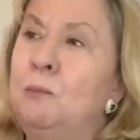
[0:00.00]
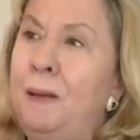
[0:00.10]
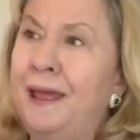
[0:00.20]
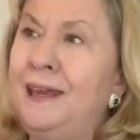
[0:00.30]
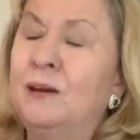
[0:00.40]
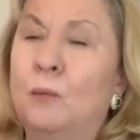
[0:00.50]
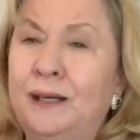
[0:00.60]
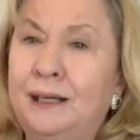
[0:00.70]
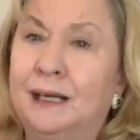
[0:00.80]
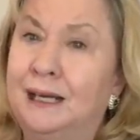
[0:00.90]
paid a
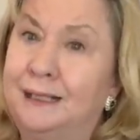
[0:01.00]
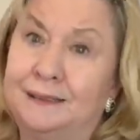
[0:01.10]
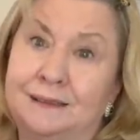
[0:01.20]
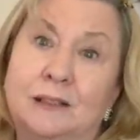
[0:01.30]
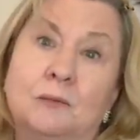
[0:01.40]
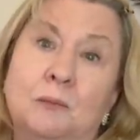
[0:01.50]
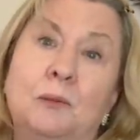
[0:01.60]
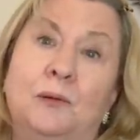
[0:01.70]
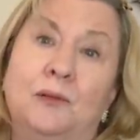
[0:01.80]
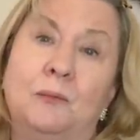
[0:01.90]
window cleaner to come and
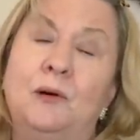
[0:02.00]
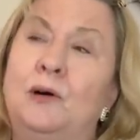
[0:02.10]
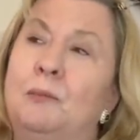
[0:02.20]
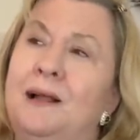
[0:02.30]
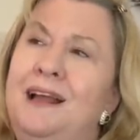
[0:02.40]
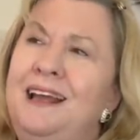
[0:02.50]
put them up